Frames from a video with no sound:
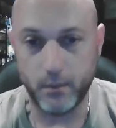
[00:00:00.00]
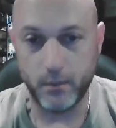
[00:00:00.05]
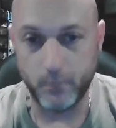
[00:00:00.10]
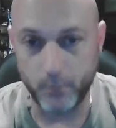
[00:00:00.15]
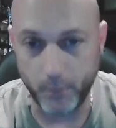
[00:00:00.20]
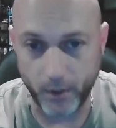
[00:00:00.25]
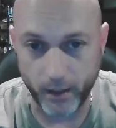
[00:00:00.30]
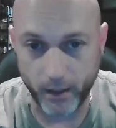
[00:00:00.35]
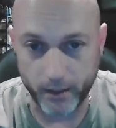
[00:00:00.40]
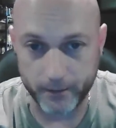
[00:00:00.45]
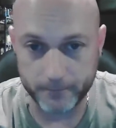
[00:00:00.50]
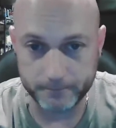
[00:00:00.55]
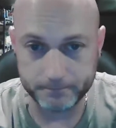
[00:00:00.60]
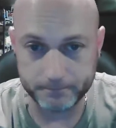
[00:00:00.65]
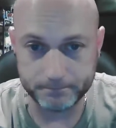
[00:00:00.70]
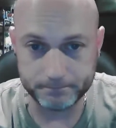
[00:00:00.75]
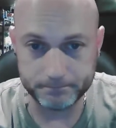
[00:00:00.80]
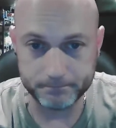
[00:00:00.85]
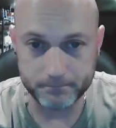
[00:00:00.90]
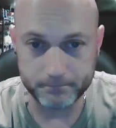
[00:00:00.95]
But
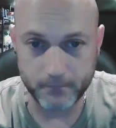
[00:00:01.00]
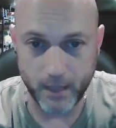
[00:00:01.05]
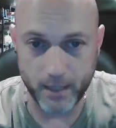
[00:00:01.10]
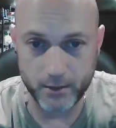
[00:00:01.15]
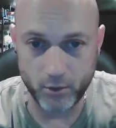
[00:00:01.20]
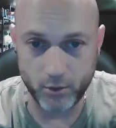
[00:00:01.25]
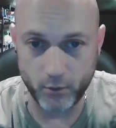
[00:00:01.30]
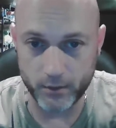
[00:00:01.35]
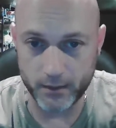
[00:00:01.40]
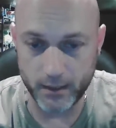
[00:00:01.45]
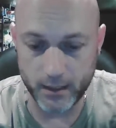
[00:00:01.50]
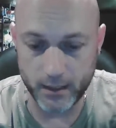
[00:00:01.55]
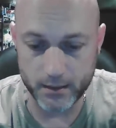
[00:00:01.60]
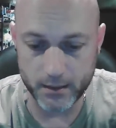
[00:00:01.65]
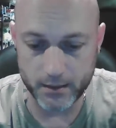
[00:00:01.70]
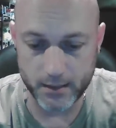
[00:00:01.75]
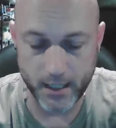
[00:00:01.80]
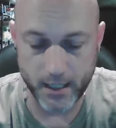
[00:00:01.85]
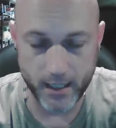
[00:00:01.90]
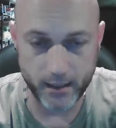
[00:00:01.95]
I know at the end of the
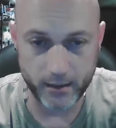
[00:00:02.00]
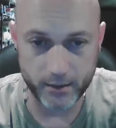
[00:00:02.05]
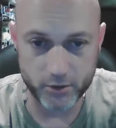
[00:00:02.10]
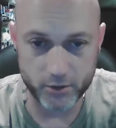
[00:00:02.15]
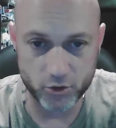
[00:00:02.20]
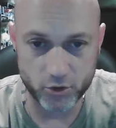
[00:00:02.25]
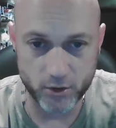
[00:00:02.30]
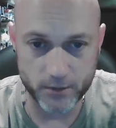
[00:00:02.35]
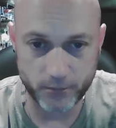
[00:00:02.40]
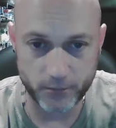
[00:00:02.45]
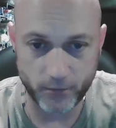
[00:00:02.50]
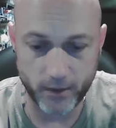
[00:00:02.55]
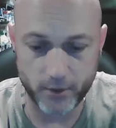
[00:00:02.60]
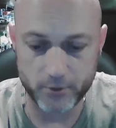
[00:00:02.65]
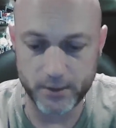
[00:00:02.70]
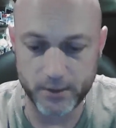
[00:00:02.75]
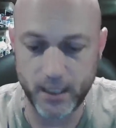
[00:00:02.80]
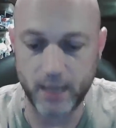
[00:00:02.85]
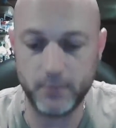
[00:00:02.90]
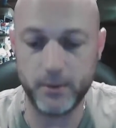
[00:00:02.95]
day, it's just for
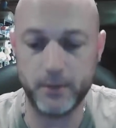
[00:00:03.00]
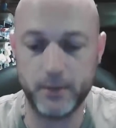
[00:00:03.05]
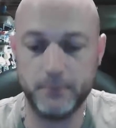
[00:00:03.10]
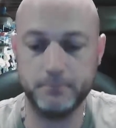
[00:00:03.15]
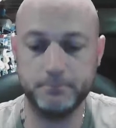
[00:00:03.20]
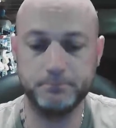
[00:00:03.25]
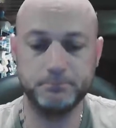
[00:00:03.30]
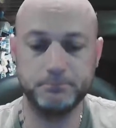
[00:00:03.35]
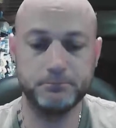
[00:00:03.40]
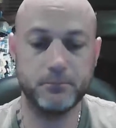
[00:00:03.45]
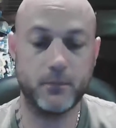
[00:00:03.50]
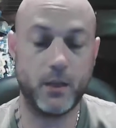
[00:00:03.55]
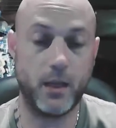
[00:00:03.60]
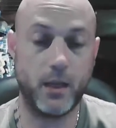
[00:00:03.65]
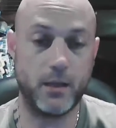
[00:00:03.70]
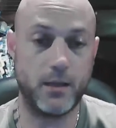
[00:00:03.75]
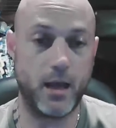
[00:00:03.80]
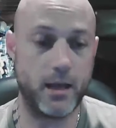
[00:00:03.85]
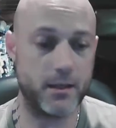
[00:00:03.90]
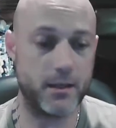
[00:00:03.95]
entertainment.
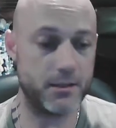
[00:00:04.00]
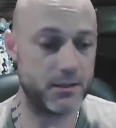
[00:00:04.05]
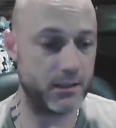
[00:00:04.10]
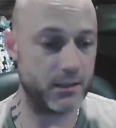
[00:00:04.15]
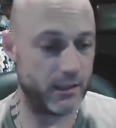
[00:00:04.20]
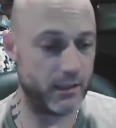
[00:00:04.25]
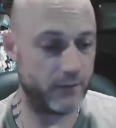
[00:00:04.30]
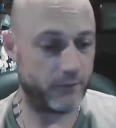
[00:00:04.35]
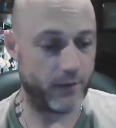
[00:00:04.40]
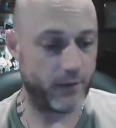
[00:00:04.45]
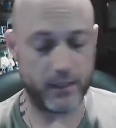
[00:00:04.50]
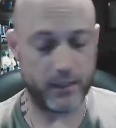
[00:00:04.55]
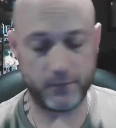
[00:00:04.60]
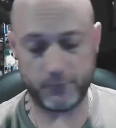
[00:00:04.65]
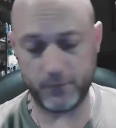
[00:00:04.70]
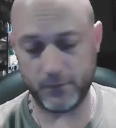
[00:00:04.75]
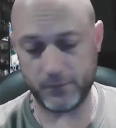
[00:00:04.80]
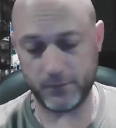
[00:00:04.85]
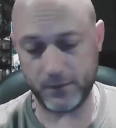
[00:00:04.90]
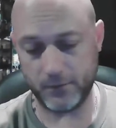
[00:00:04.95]
And honestly, if I get
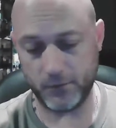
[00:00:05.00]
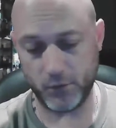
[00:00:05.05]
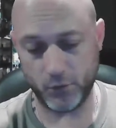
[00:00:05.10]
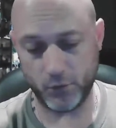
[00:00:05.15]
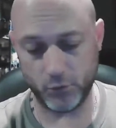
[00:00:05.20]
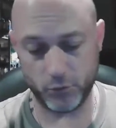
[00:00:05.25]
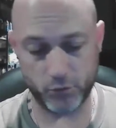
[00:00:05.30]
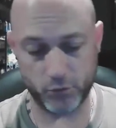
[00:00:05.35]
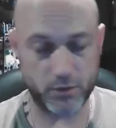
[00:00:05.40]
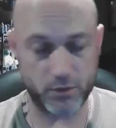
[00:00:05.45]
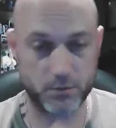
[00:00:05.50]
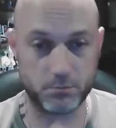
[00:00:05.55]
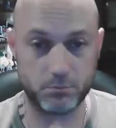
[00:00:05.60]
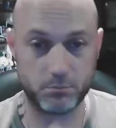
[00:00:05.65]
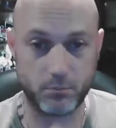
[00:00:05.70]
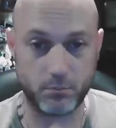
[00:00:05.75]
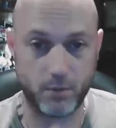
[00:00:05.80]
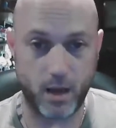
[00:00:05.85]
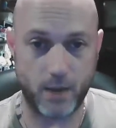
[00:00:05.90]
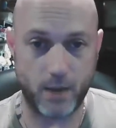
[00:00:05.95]
50 views,
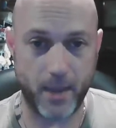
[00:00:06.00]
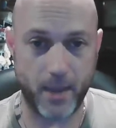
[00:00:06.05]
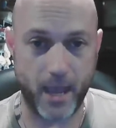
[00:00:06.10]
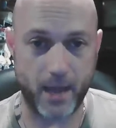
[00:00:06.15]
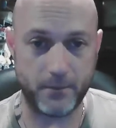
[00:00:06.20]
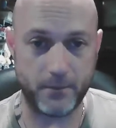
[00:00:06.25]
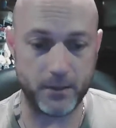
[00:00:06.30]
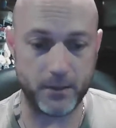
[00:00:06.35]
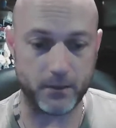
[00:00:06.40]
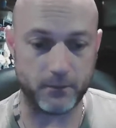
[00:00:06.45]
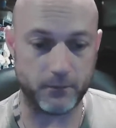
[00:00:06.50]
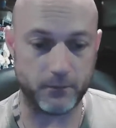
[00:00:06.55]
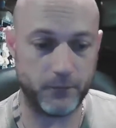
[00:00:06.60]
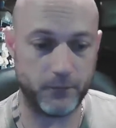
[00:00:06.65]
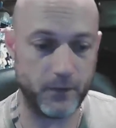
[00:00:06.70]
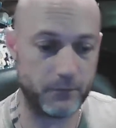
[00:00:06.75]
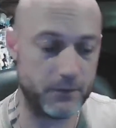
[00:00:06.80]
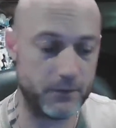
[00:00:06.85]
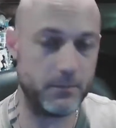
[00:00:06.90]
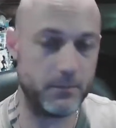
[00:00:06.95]
I'm happy.
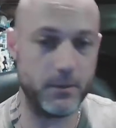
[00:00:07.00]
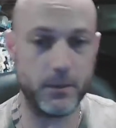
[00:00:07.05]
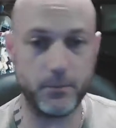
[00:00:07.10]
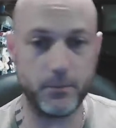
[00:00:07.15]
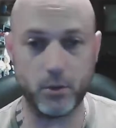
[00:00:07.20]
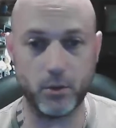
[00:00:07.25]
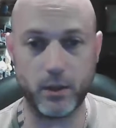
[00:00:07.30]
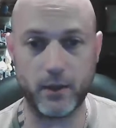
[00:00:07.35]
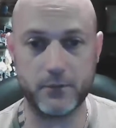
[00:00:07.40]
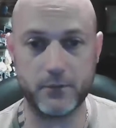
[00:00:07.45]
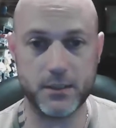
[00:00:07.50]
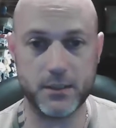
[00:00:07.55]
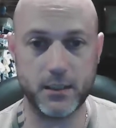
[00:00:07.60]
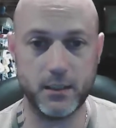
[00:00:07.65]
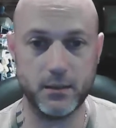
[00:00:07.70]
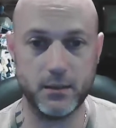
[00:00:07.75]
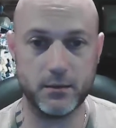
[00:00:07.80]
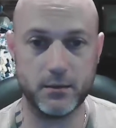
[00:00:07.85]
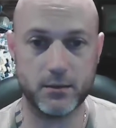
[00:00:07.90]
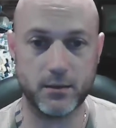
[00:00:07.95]
50 people have
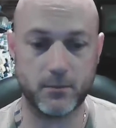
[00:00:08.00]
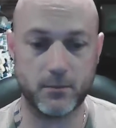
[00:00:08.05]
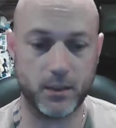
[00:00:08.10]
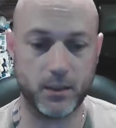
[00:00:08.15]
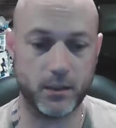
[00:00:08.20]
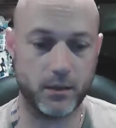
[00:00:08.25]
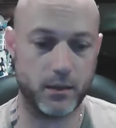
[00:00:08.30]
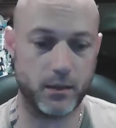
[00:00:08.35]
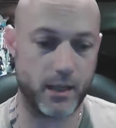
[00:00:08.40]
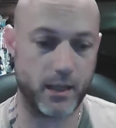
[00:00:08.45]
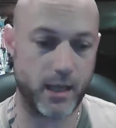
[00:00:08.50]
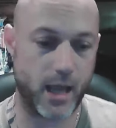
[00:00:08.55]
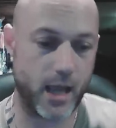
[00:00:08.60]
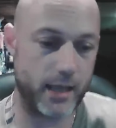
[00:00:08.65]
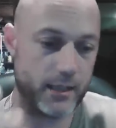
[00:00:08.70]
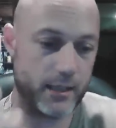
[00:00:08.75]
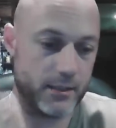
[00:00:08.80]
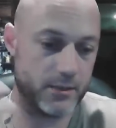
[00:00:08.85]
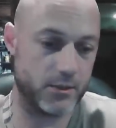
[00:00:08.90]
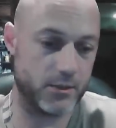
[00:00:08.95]
seen something that I
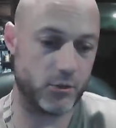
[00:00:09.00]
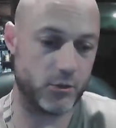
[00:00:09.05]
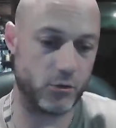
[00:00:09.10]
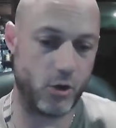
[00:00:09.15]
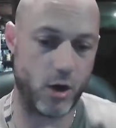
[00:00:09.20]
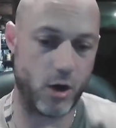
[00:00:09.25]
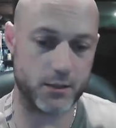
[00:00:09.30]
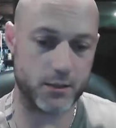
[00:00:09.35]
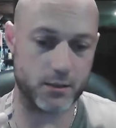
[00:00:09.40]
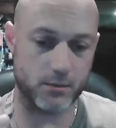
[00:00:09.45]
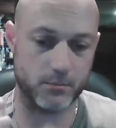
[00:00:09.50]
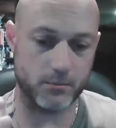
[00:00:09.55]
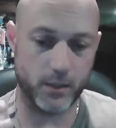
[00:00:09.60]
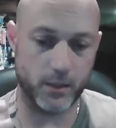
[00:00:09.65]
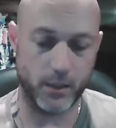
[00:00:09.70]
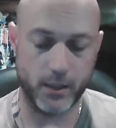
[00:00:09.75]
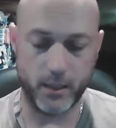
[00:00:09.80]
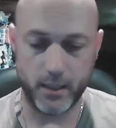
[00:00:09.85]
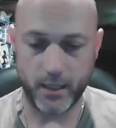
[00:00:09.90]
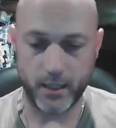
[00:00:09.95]
consider awesome.
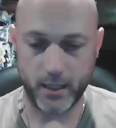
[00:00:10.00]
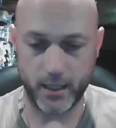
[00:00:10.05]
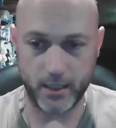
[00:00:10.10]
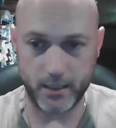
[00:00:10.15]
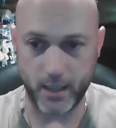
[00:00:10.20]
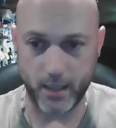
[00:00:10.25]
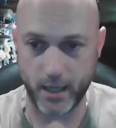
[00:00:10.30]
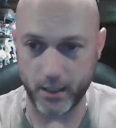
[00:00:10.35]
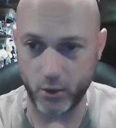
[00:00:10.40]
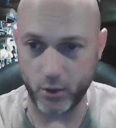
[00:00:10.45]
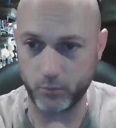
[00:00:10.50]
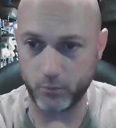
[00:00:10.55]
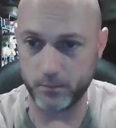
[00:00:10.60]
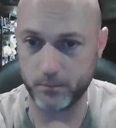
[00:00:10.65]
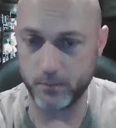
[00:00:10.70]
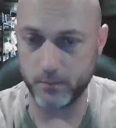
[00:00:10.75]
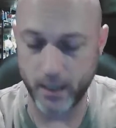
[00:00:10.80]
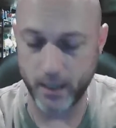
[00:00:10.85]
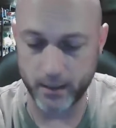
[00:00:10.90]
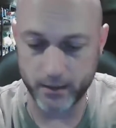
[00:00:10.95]
And I hope
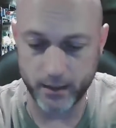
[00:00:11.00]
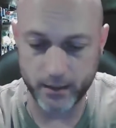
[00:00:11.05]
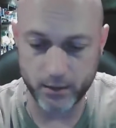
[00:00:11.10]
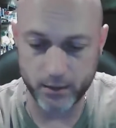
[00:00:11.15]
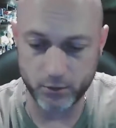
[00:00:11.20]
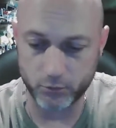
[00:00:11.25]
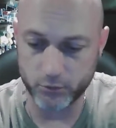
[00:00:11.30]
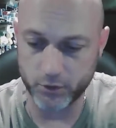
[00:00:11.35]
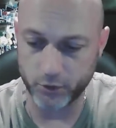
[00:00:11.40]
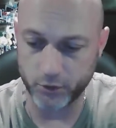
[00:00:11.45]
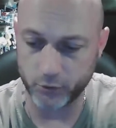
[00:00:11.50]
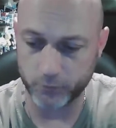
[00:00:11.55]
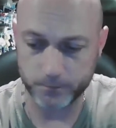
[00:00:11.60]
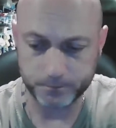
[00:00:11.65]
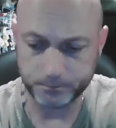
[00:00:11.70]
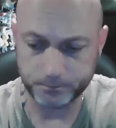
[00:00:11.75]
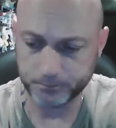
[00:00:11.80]
that they do too.